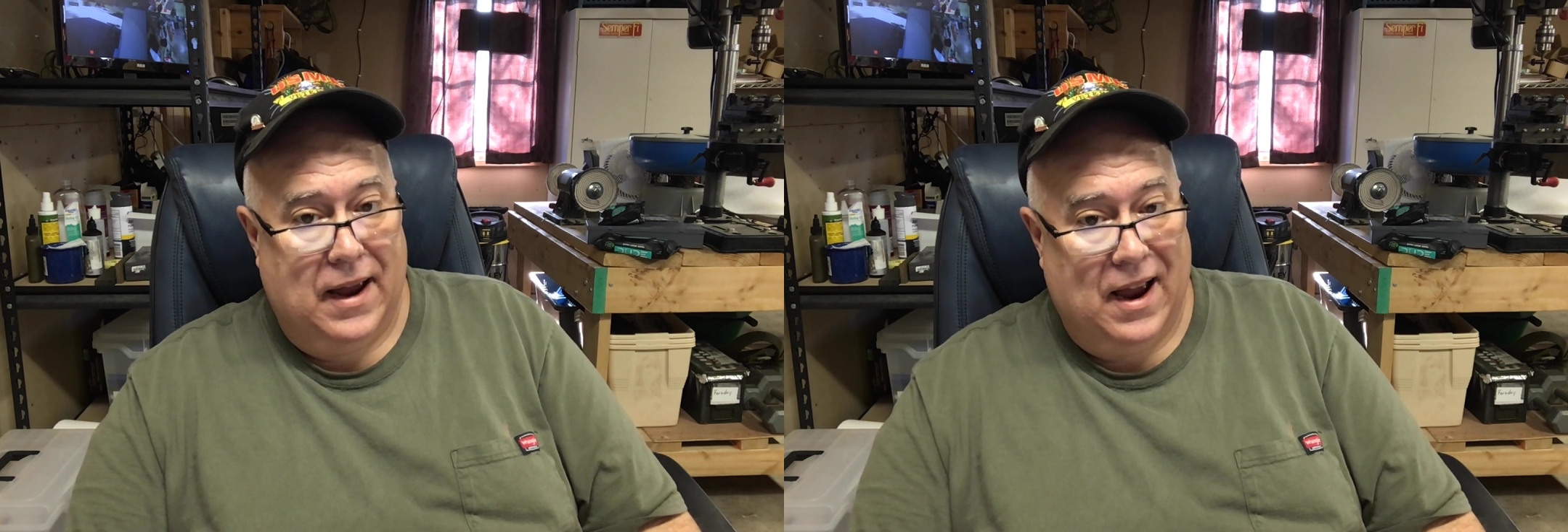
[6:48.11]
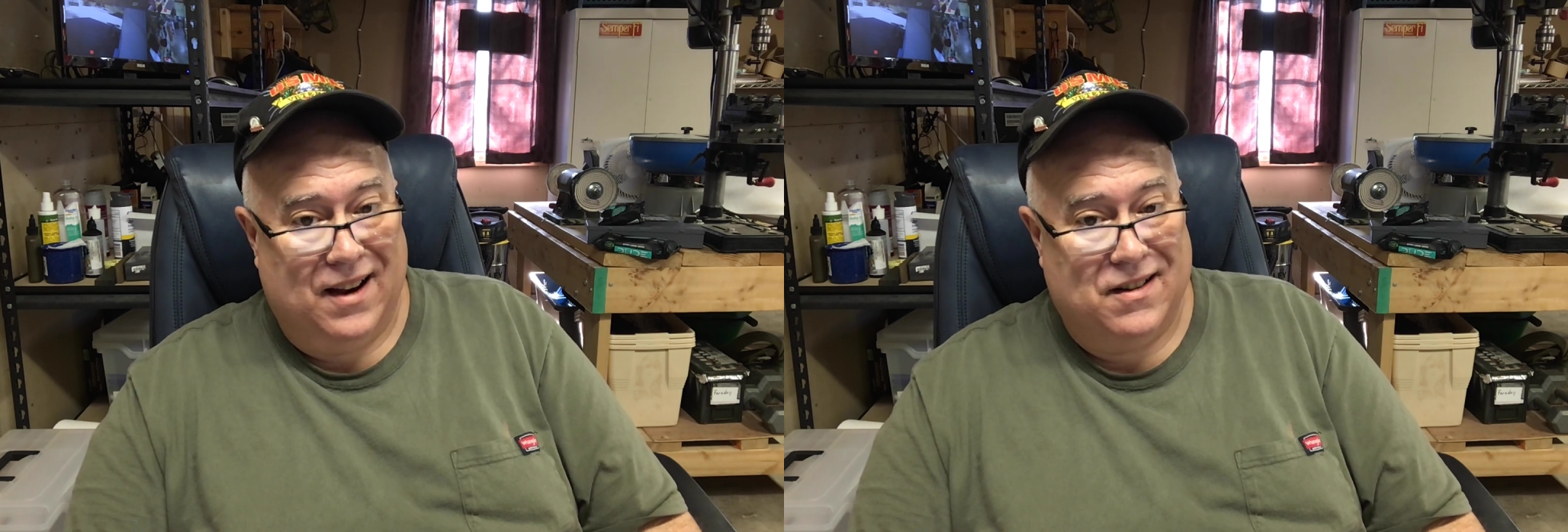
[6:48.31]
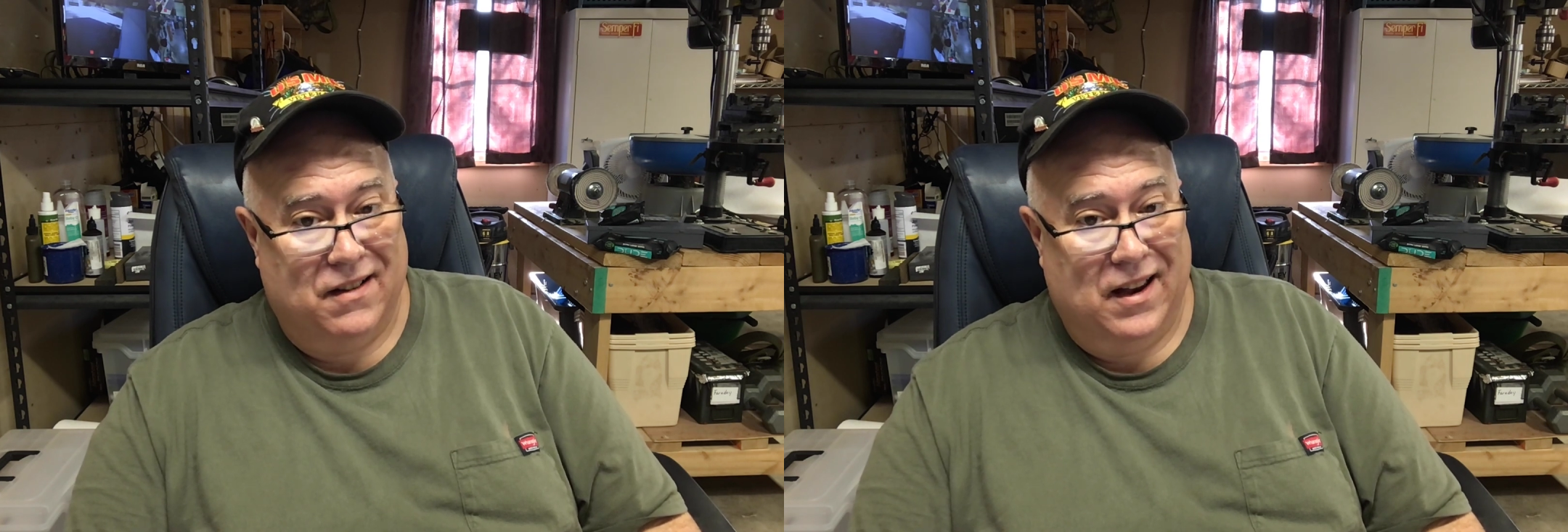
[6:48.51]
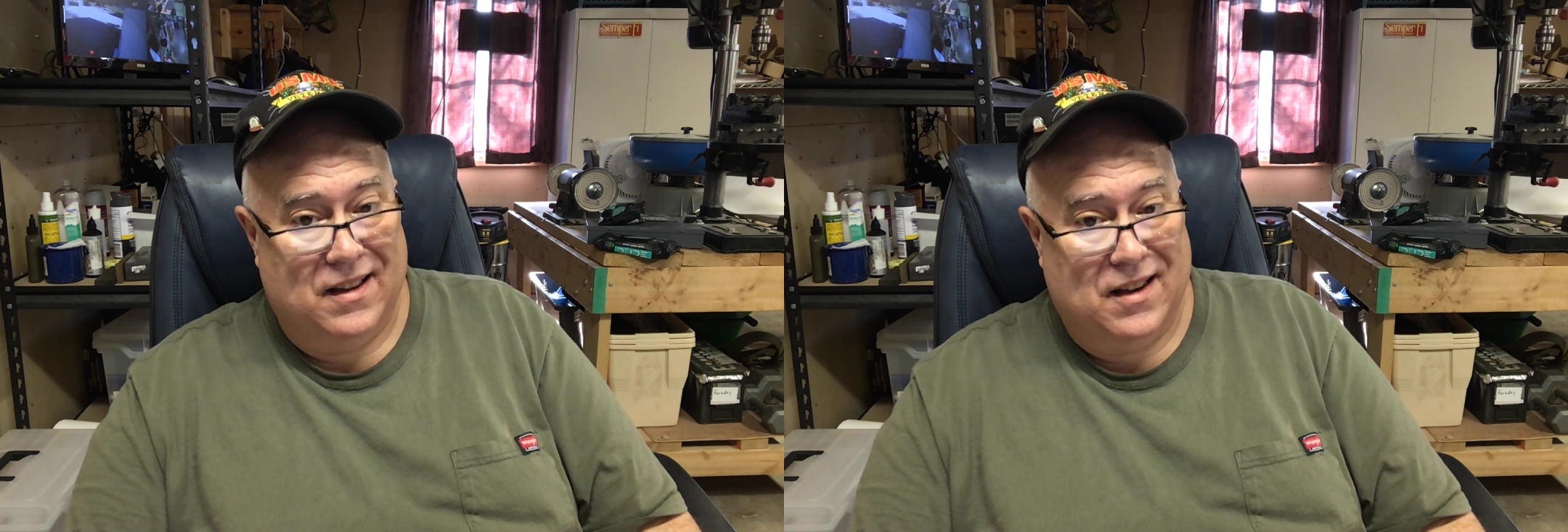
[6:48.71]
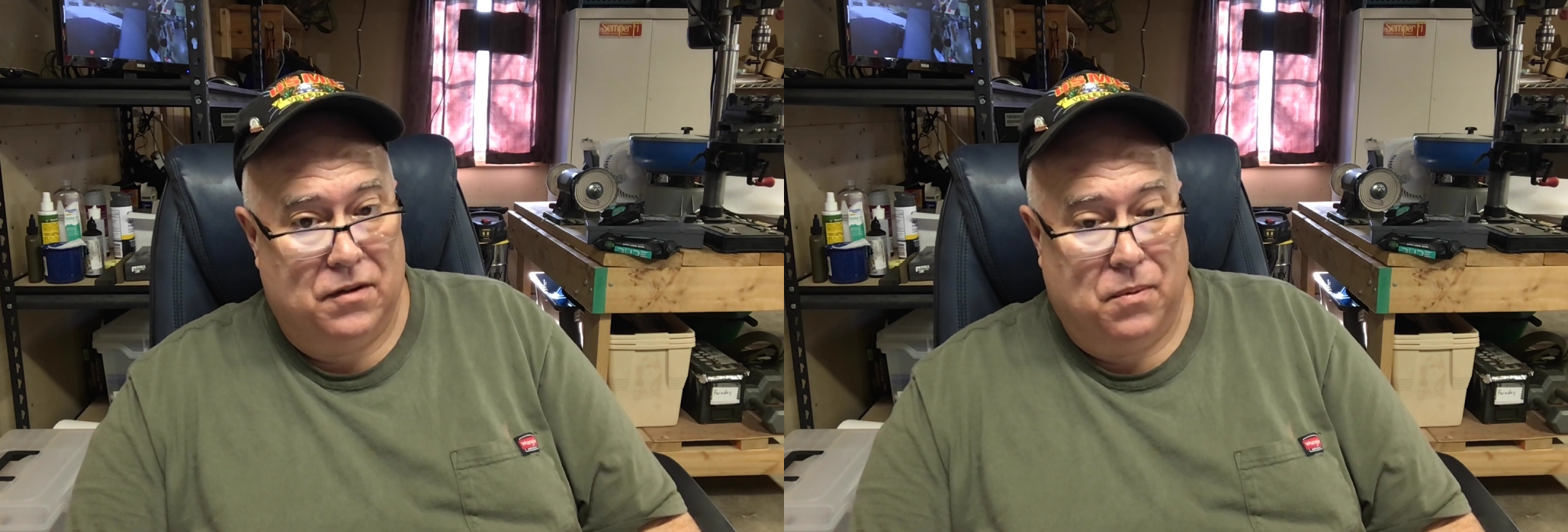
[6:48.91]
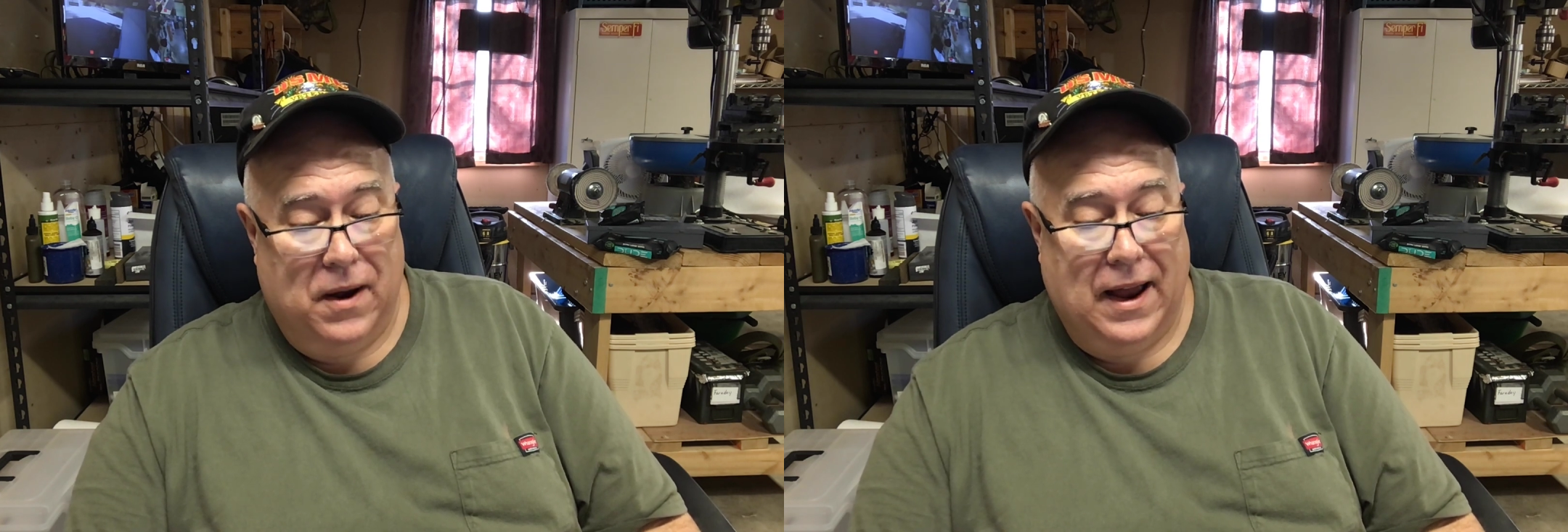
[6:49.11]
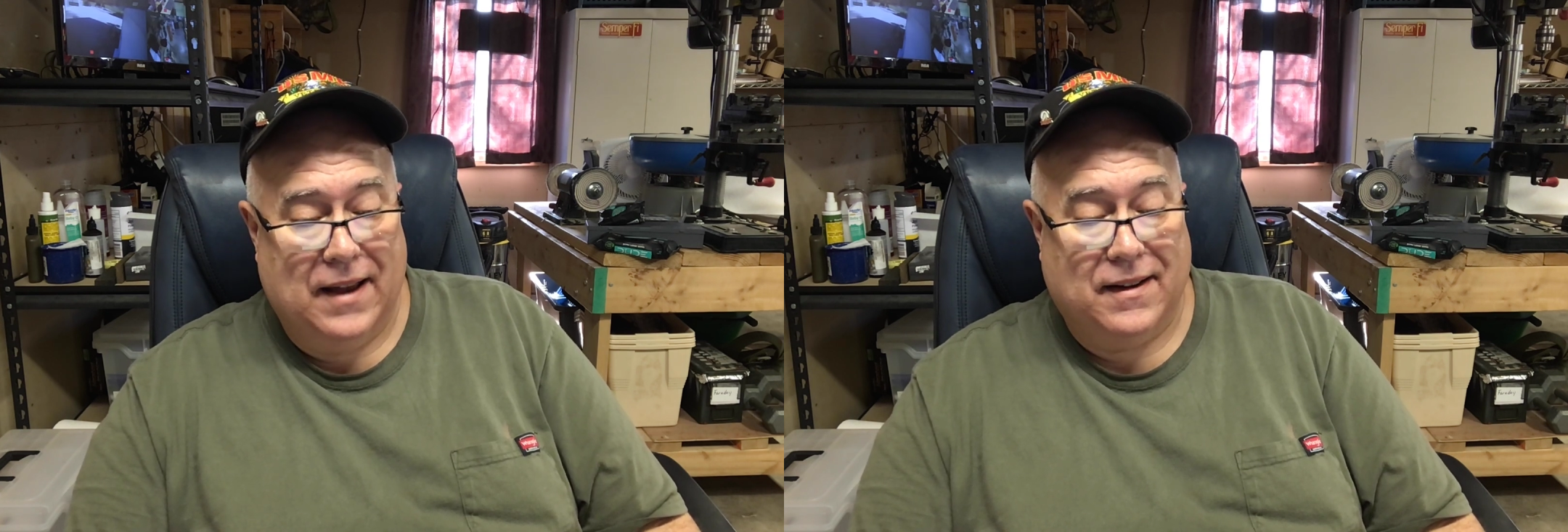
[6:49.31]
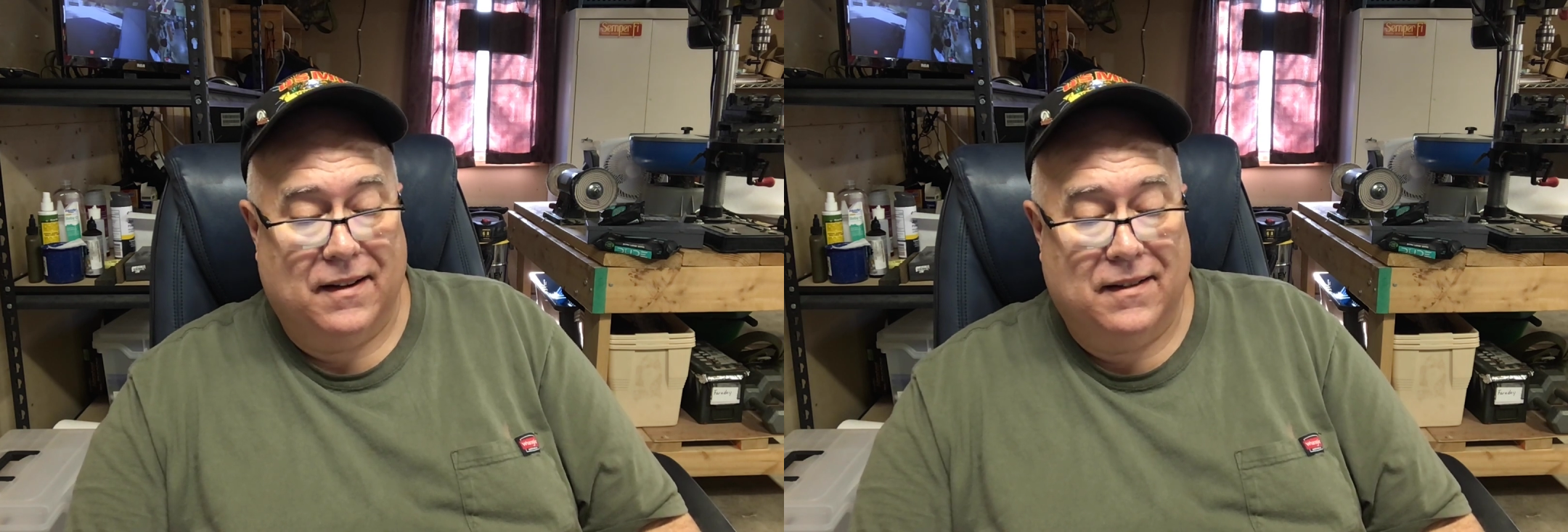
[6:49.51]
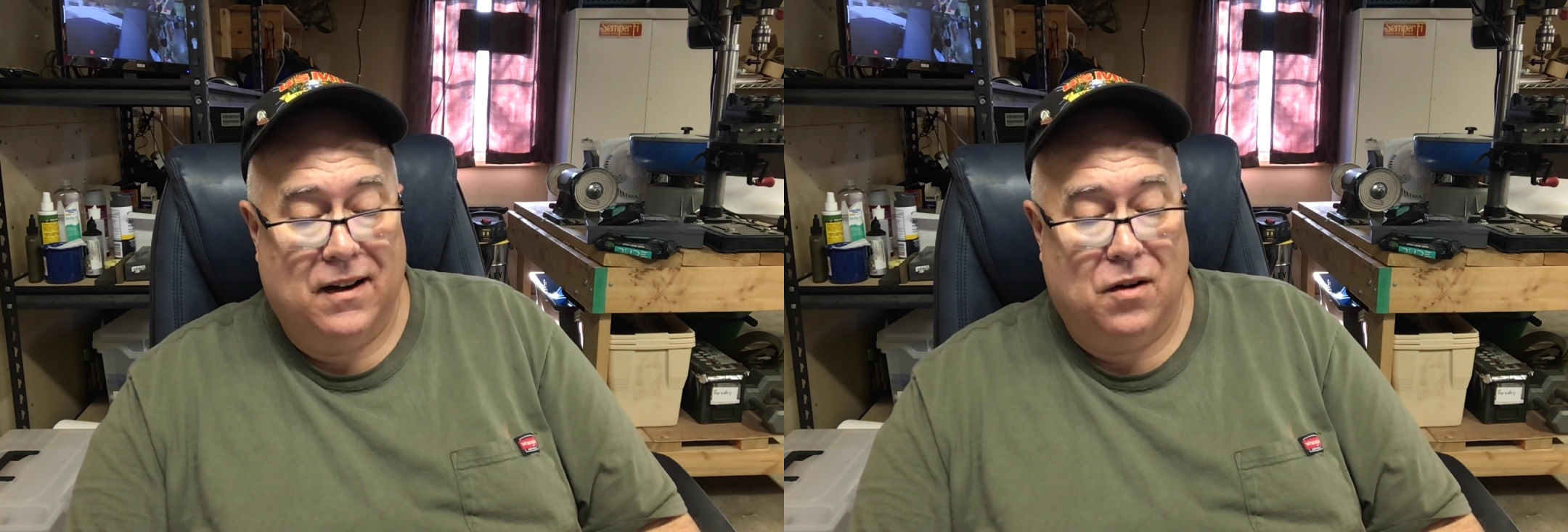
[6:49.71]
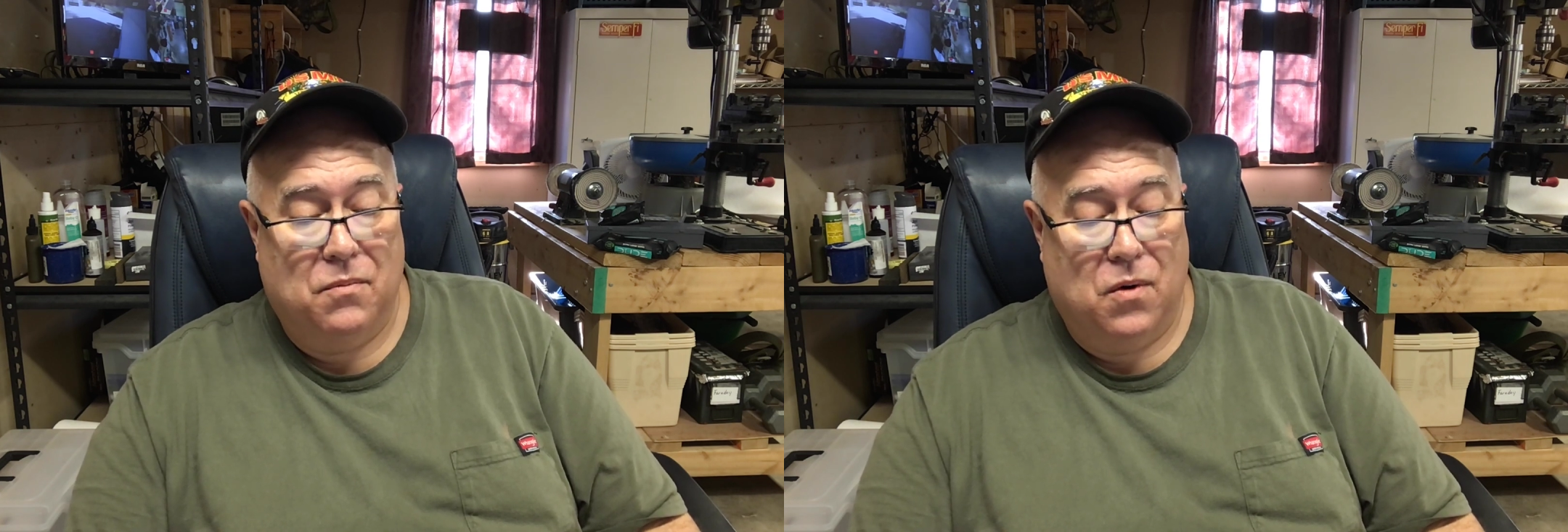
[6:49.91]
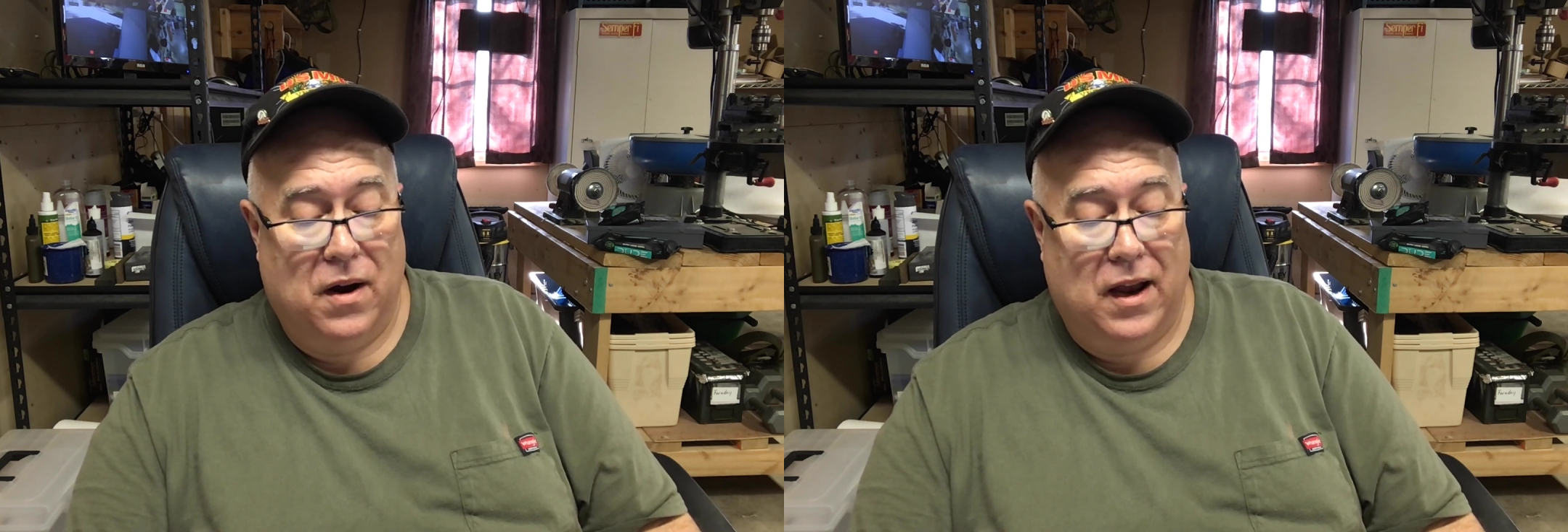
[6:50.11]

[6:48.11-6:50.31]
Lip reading: actually at this point has a little more